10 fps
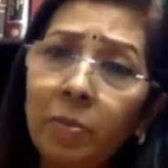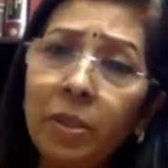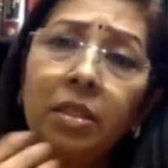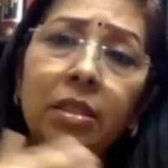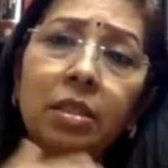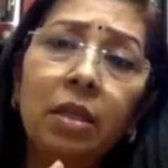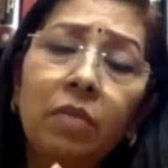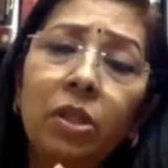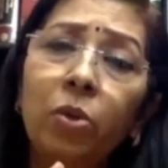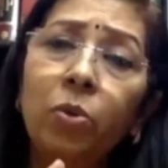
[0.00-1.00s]
be discussing
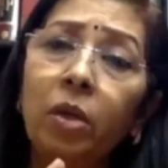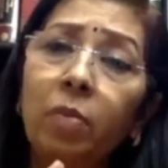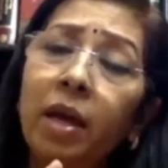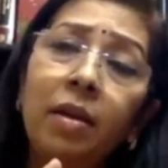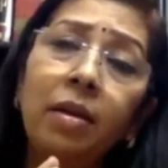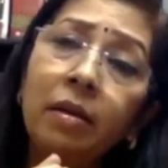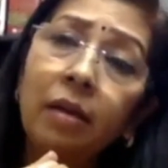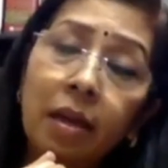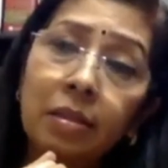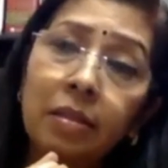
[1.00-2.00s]
with you in my
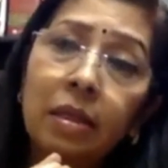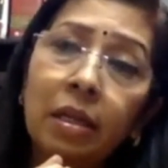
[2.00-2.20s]
class.